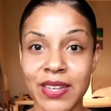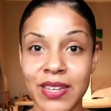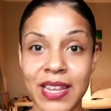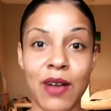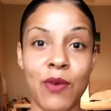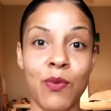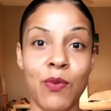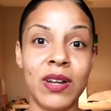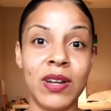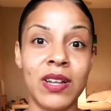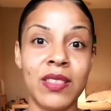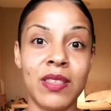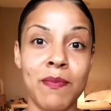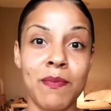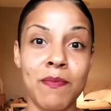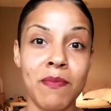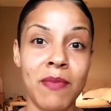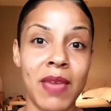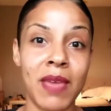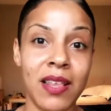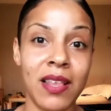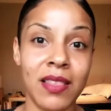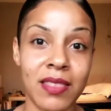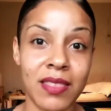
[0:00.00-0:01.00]
Now, one of the
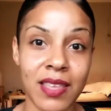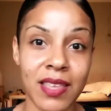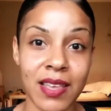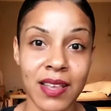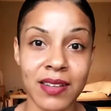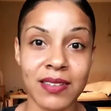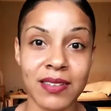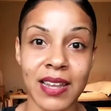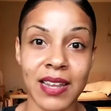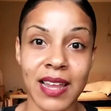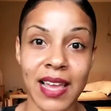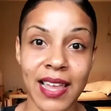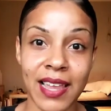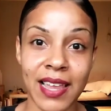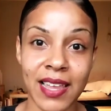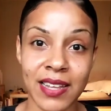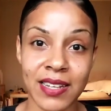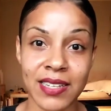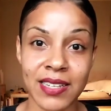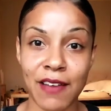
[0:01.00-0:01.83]
main things that I can